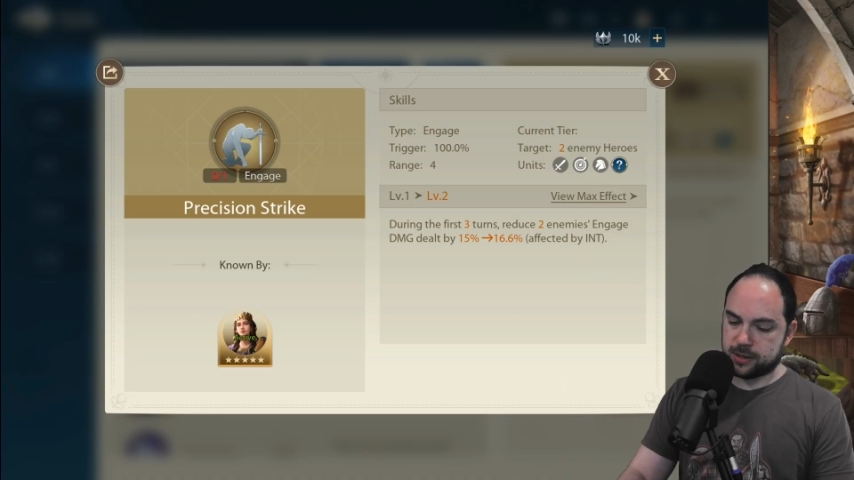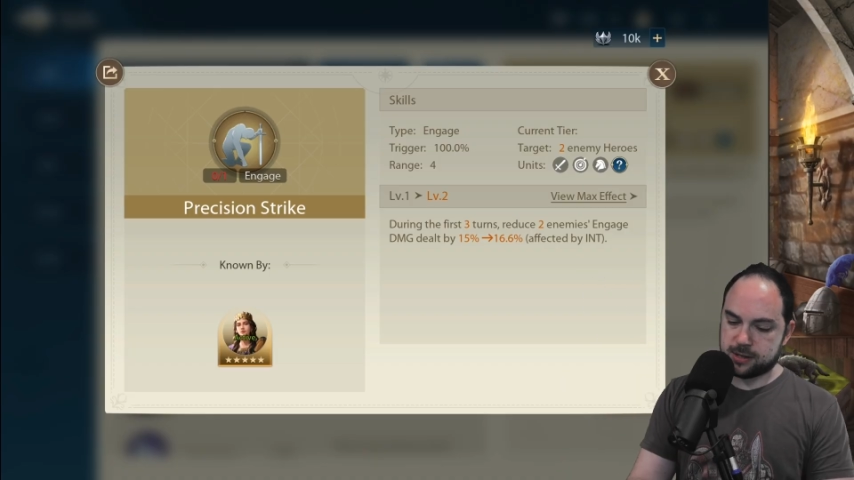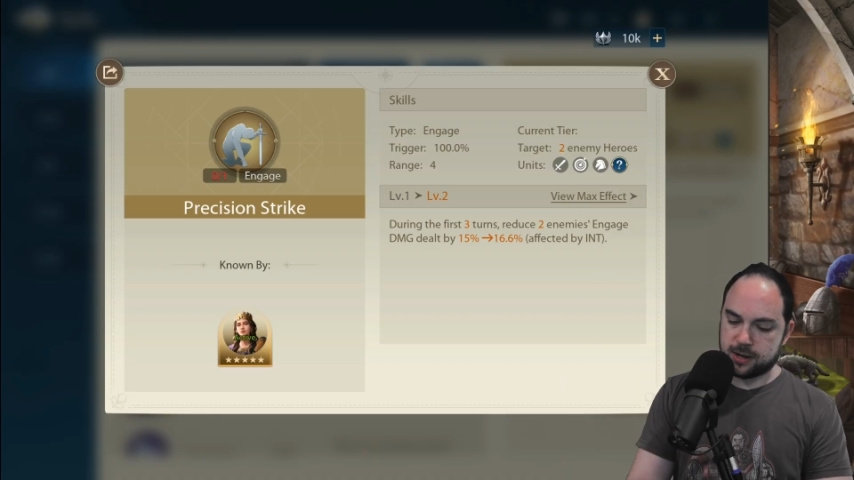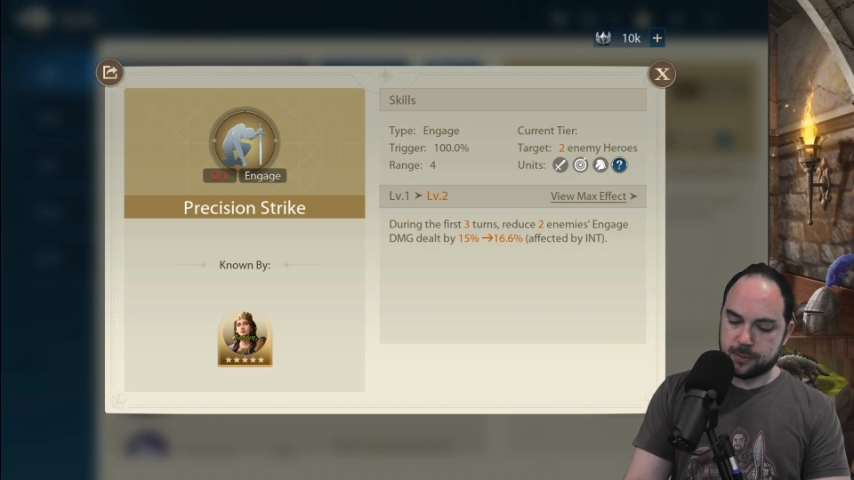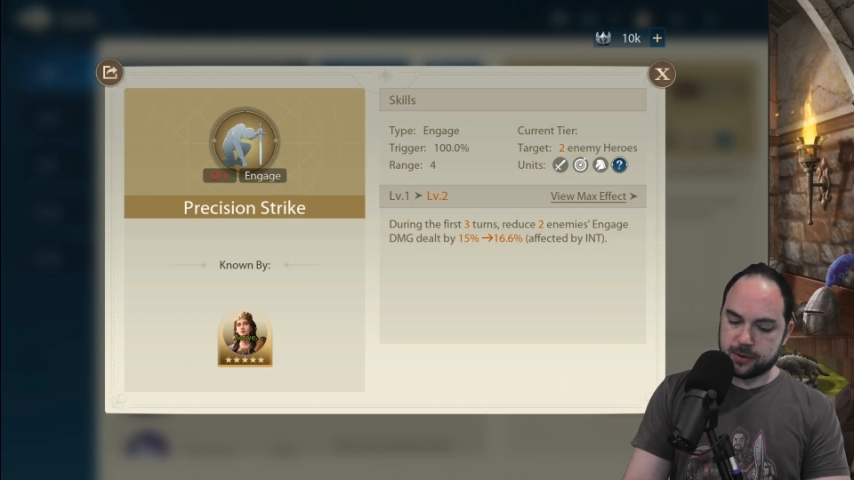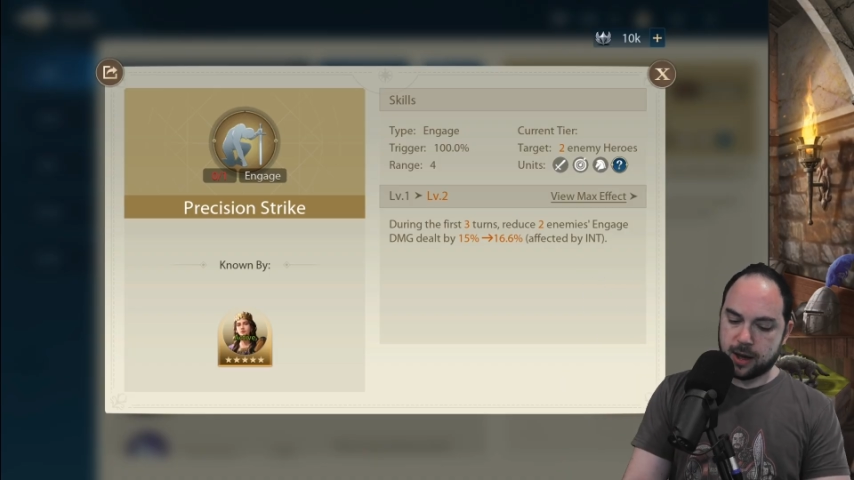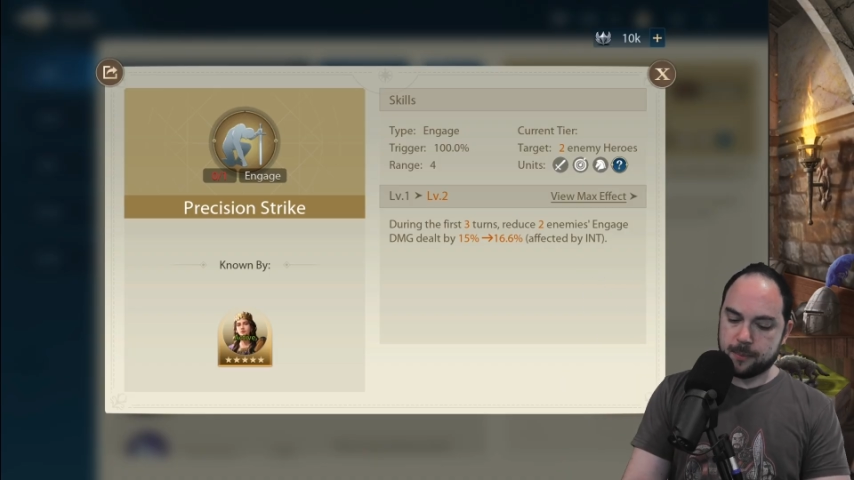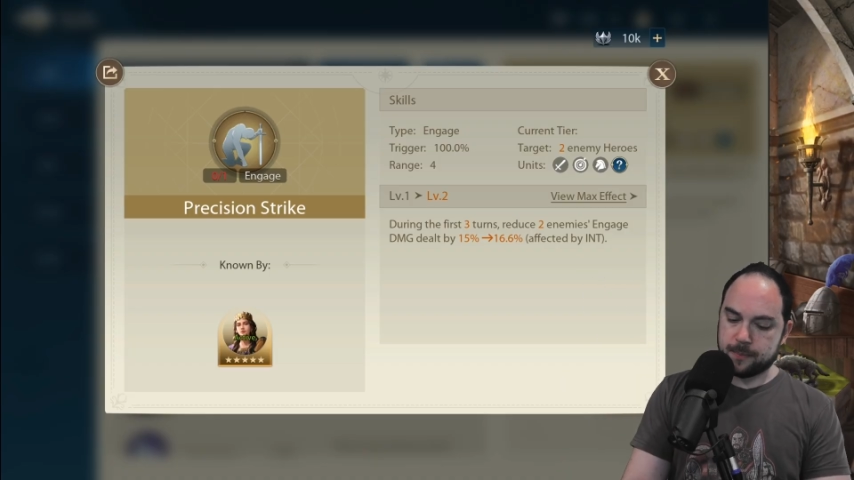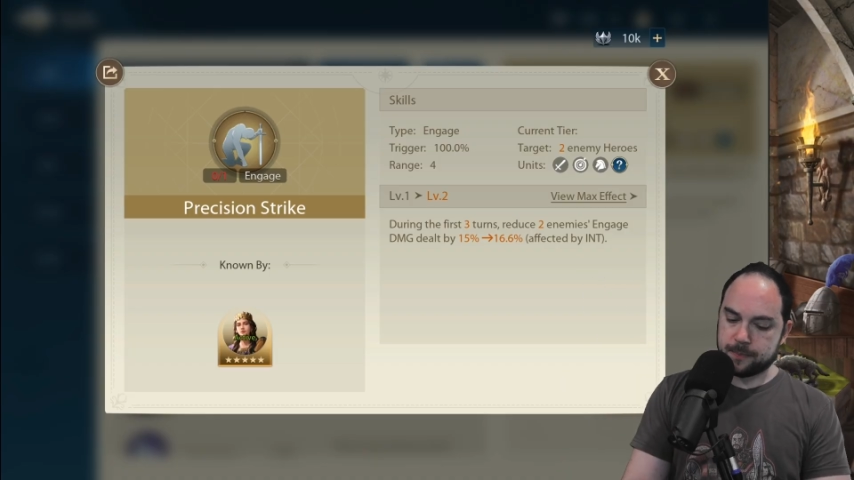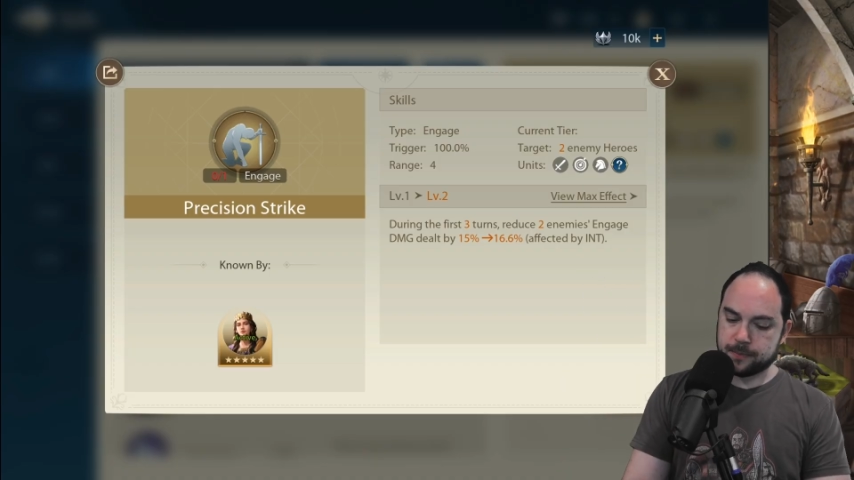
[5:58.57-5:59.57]
listed up
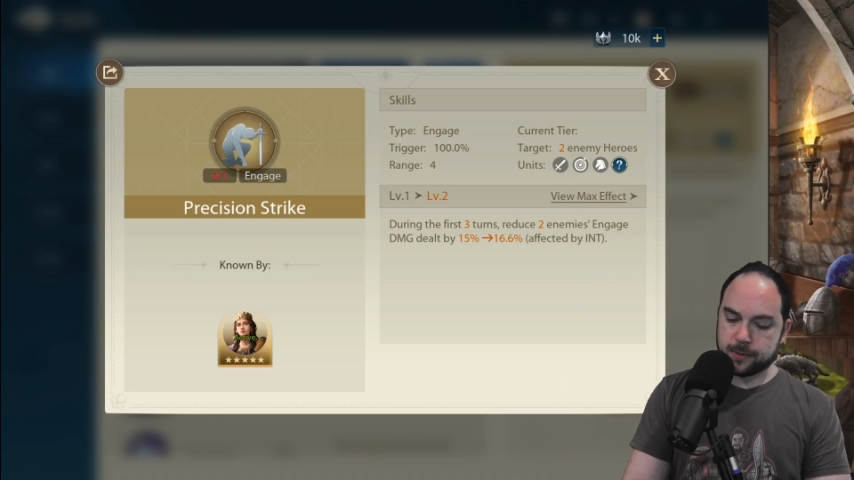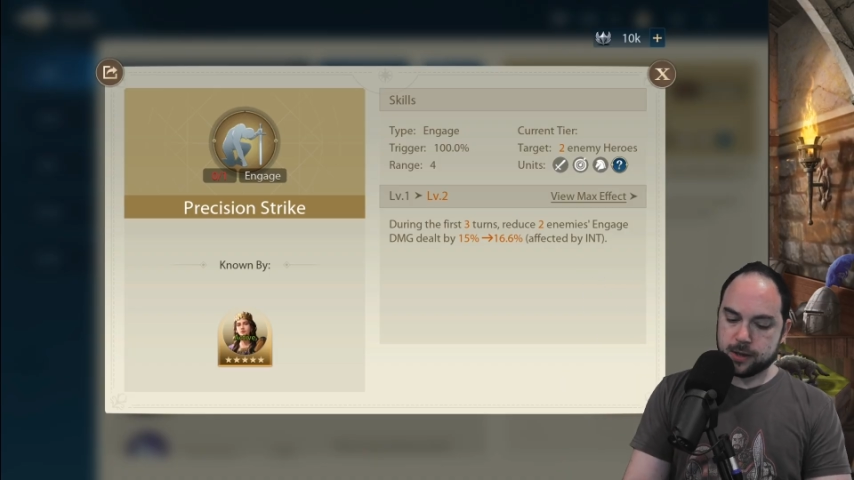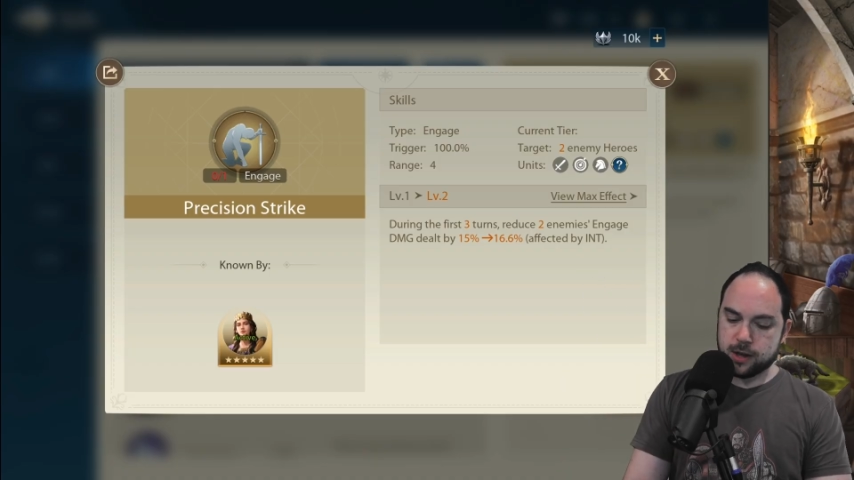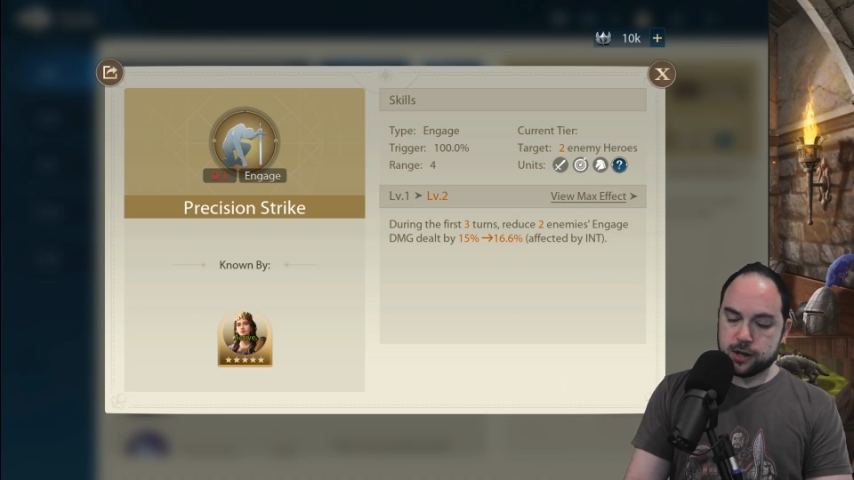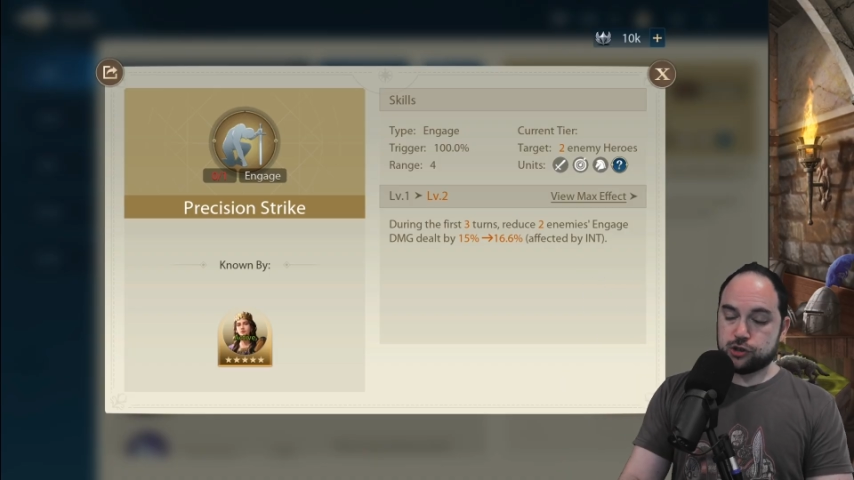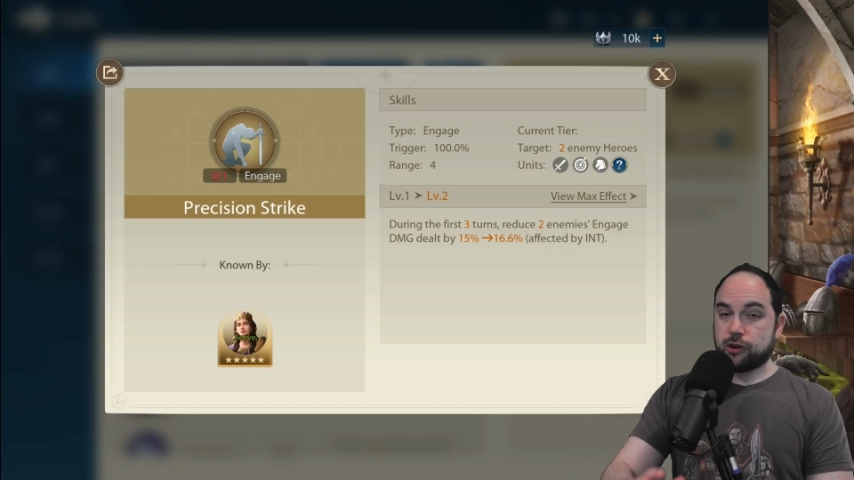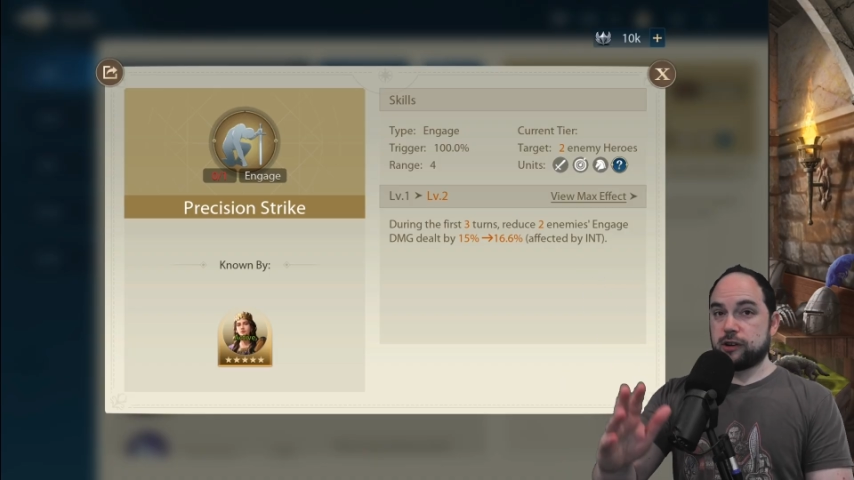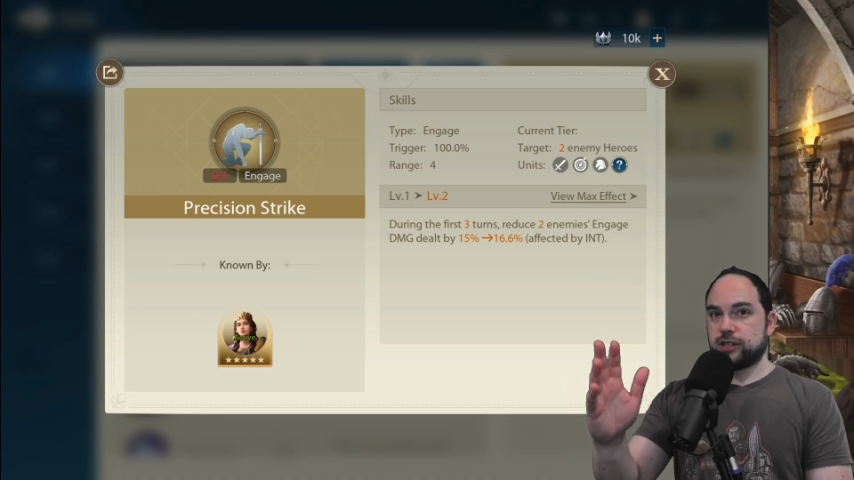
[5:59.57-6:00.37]
top. Trigger